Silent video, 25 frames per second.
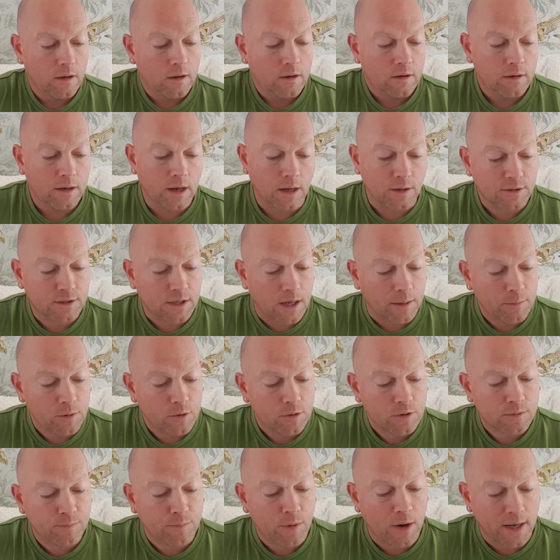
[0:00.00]
Now Samuel
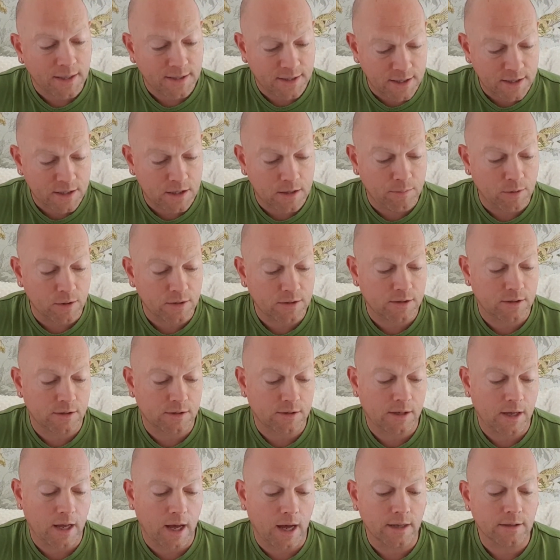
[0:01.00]
Spratt is the busker's
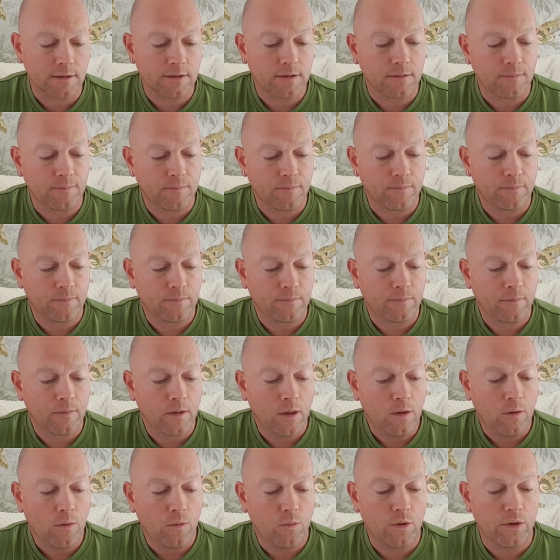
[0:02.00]
cat,
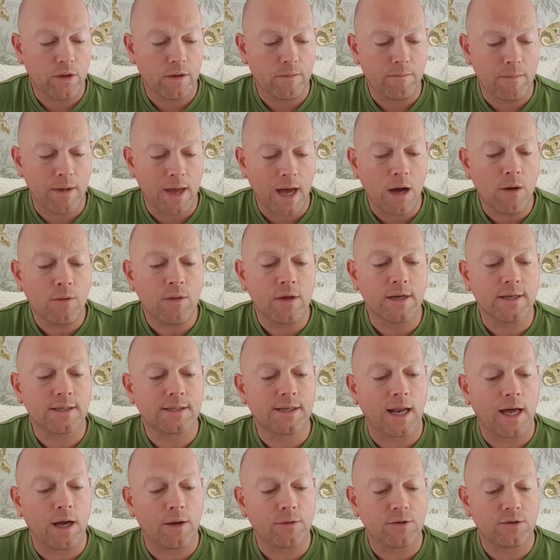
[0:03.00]
with a meow that is
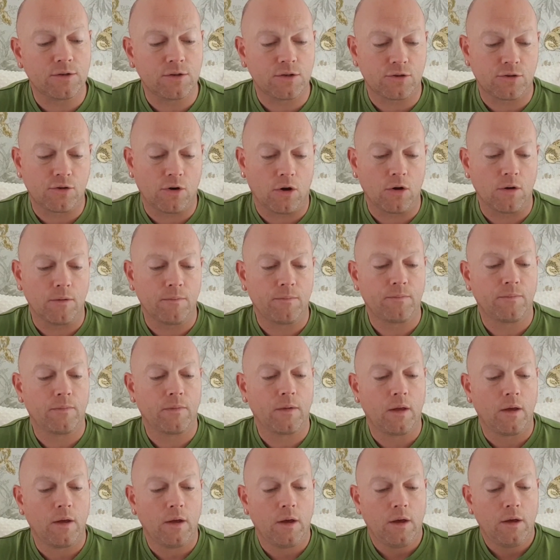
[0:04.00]
loud and strong.
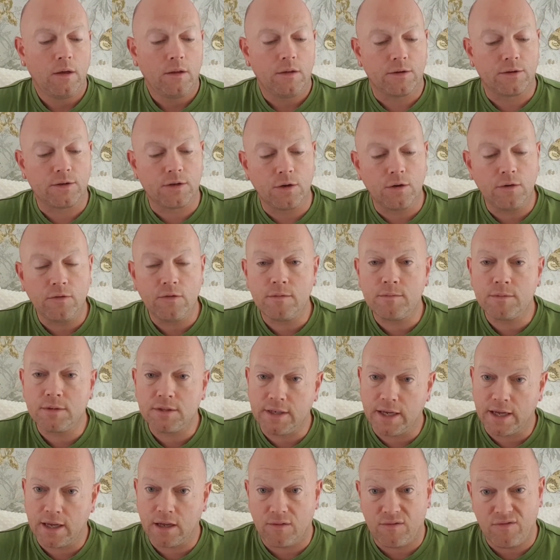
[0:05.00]
The two of them
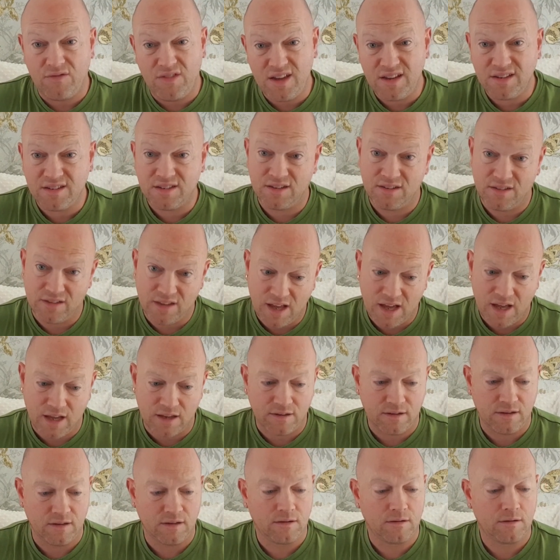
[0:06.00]
sing of this and
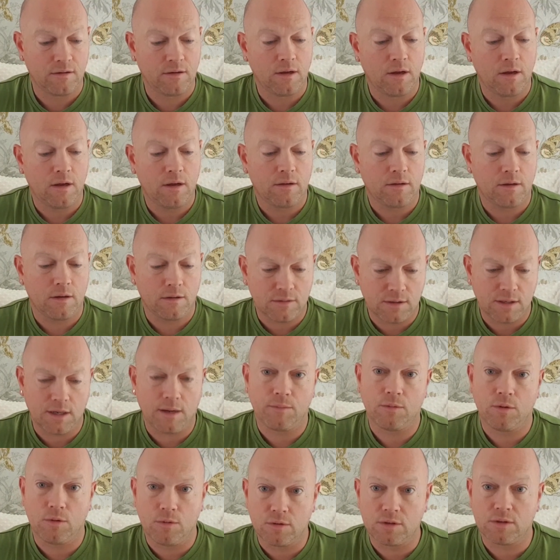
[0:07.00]
that. Now
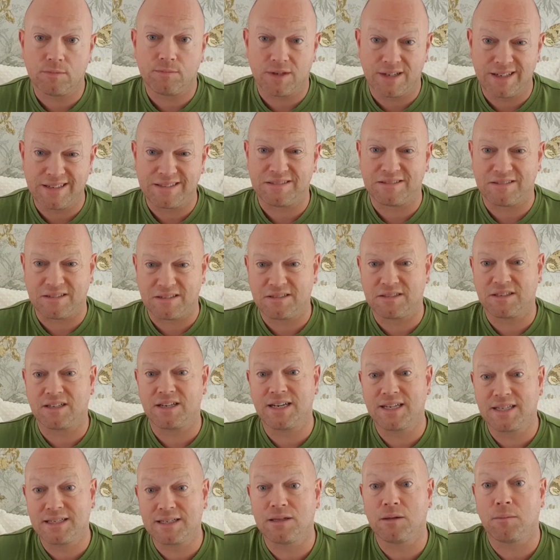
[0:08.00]
Samuel sings just a
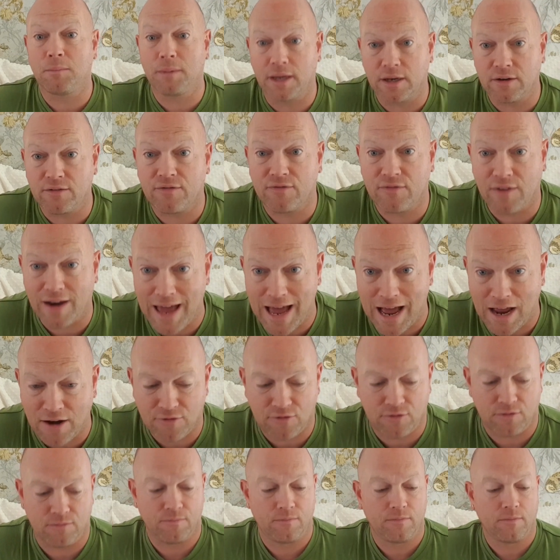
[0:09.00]
little bit flat.
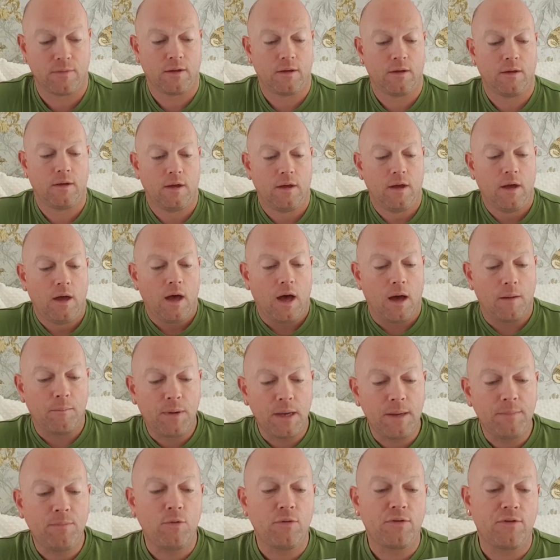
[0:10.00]
And
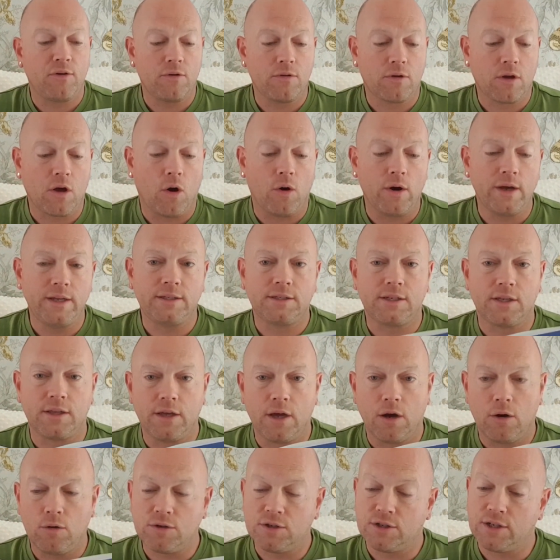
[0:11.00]
people threw coins in the
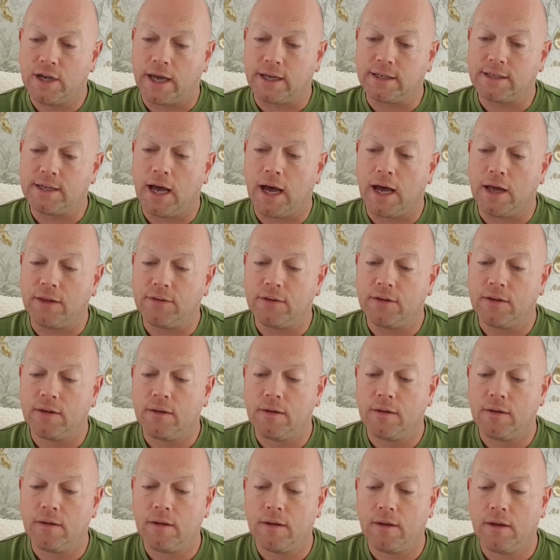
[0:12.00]
old checked hat.
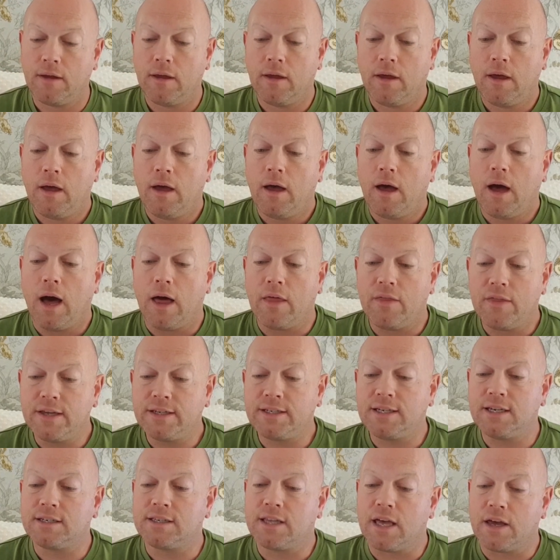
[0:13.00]
And
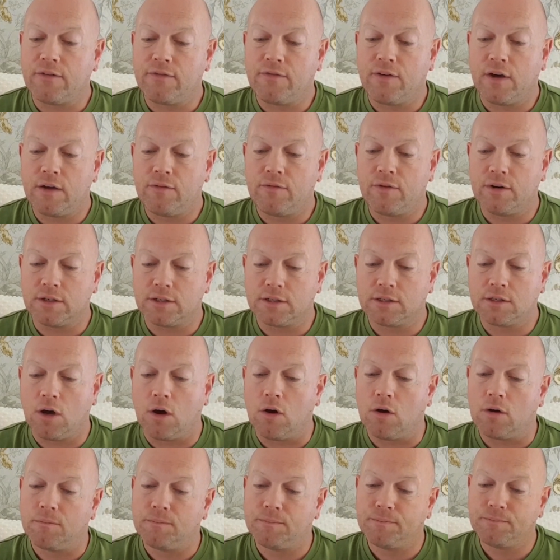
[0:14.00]
this is their favourite
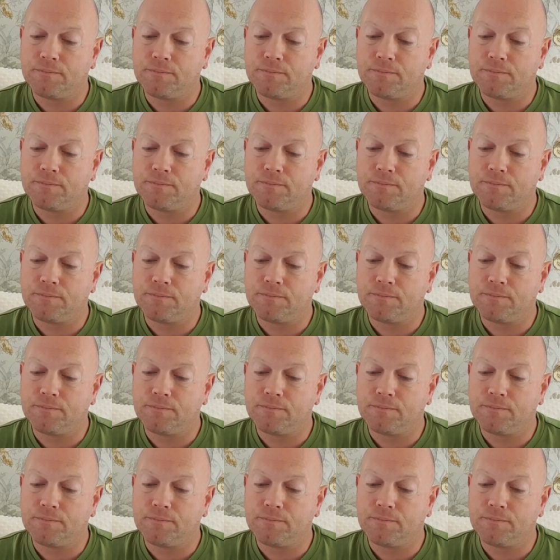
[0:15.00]
song.